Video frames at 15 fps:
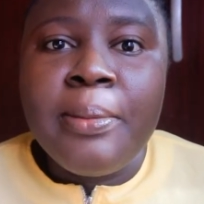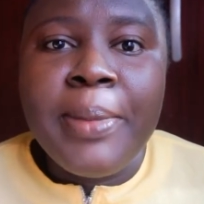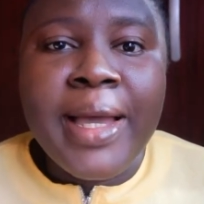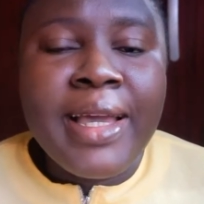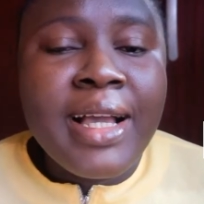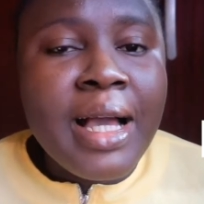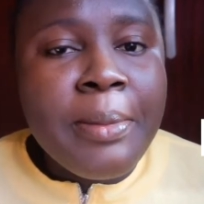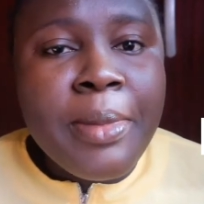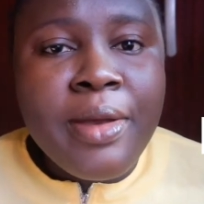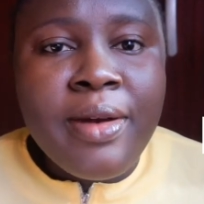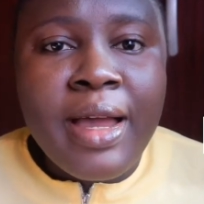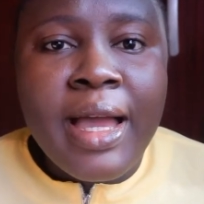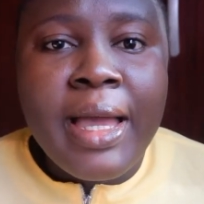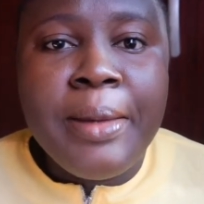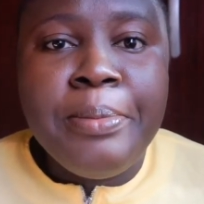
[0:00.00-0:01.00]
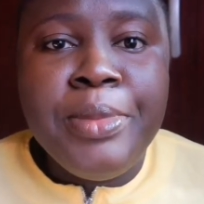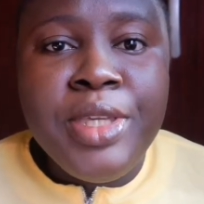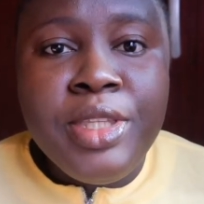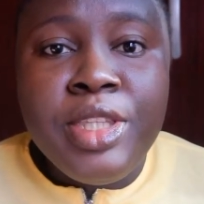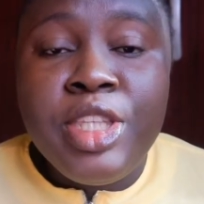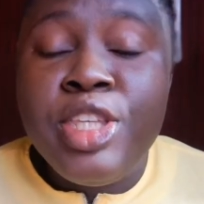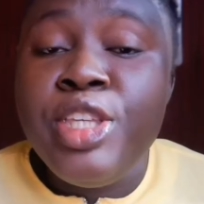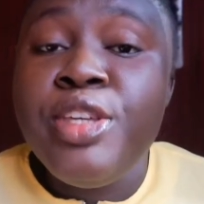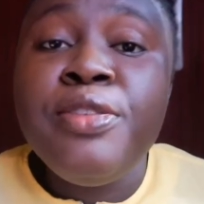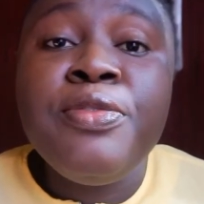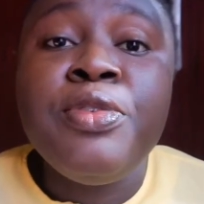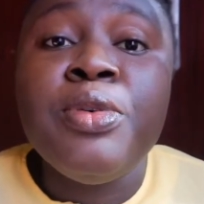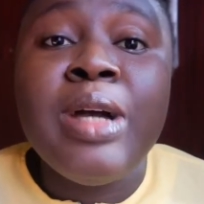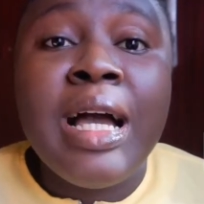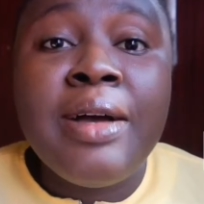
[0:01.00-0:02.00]
By camera I mean
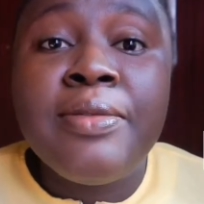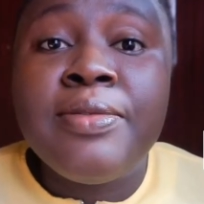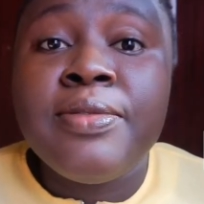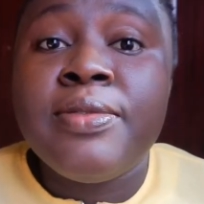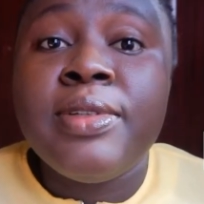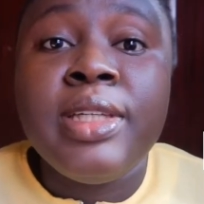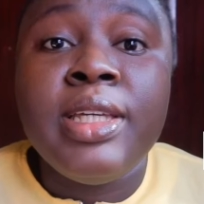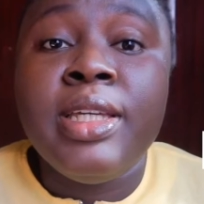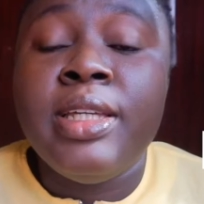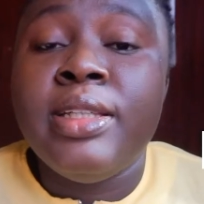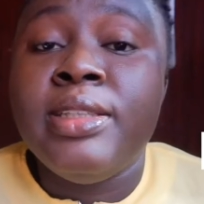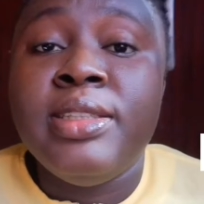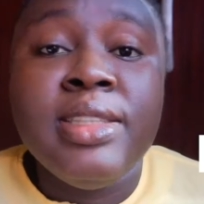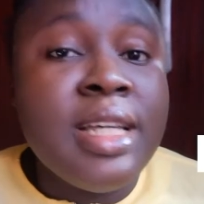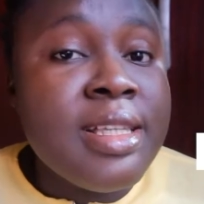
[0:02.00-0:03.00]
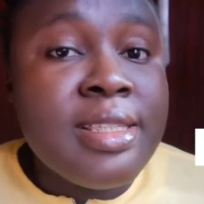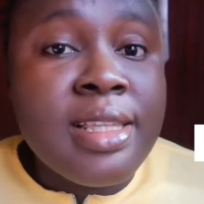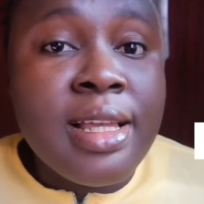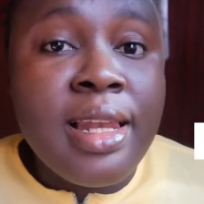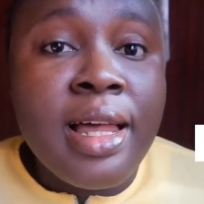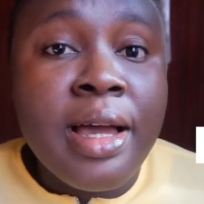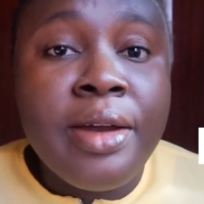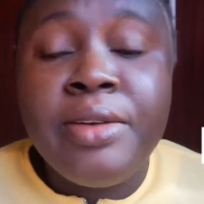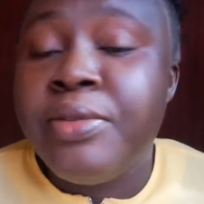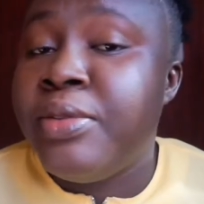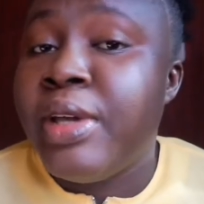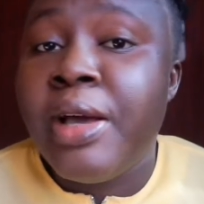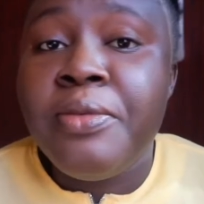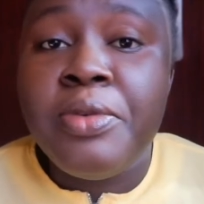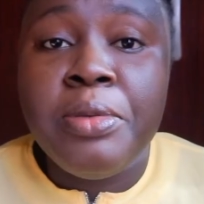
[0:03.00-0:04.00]
if you have a DSLR, if
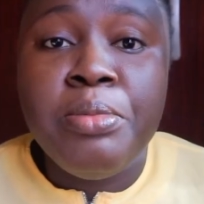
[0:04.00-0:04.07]
you have a